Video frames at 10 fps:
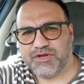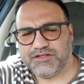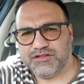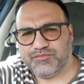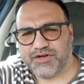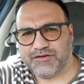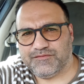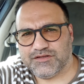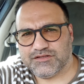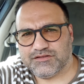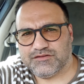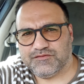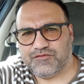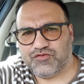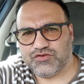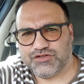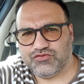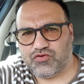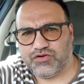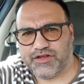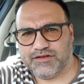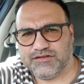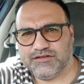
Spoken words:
Bed and Breakfast Frosinone.